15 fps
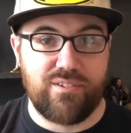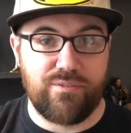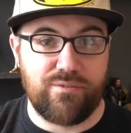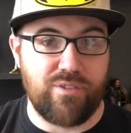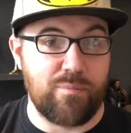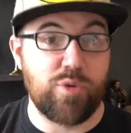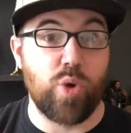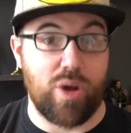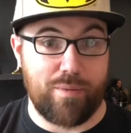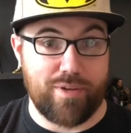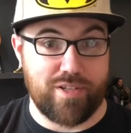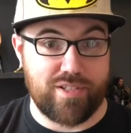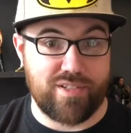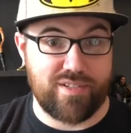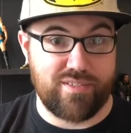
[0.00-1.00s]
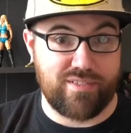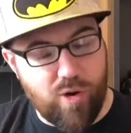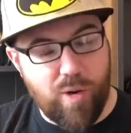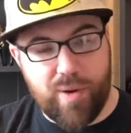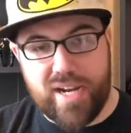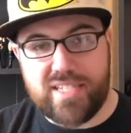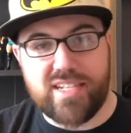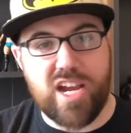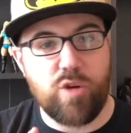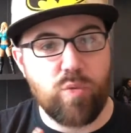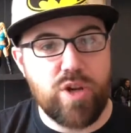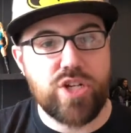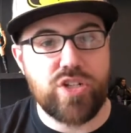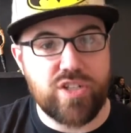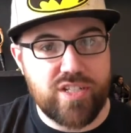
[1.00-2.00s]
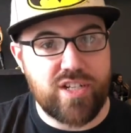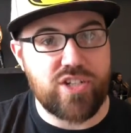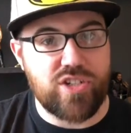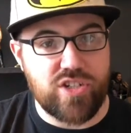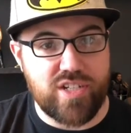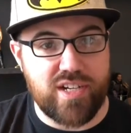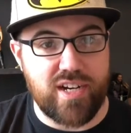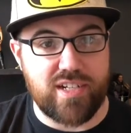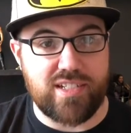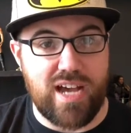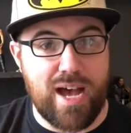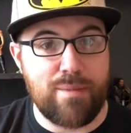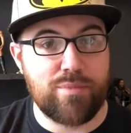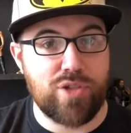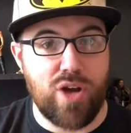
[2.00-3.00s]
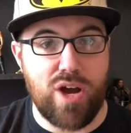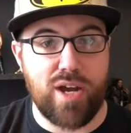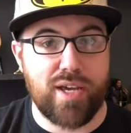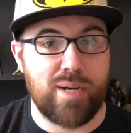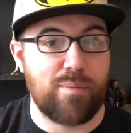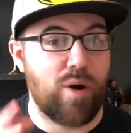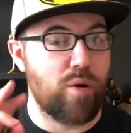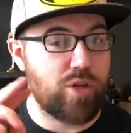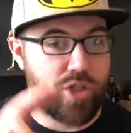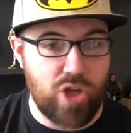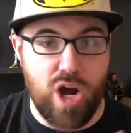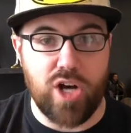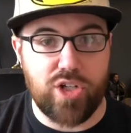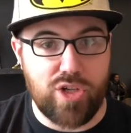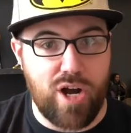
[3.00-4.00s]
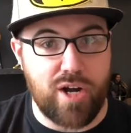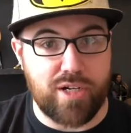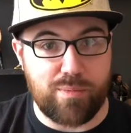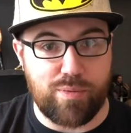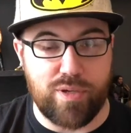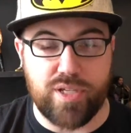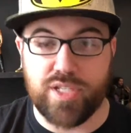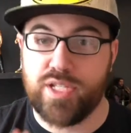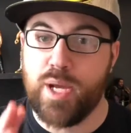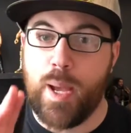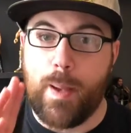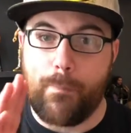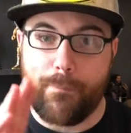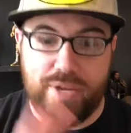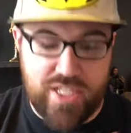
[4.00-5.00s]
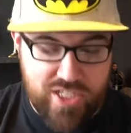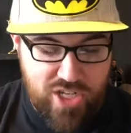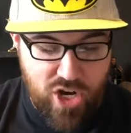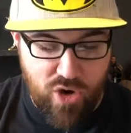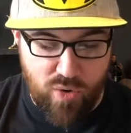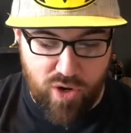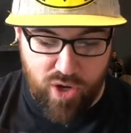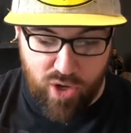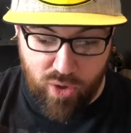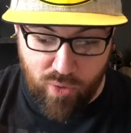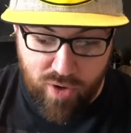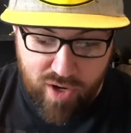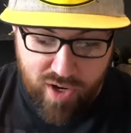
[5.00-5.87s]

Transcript: from Toy Biz. When I say original Sinister Six, I'm talking about Dr. Octopus, Mysterio,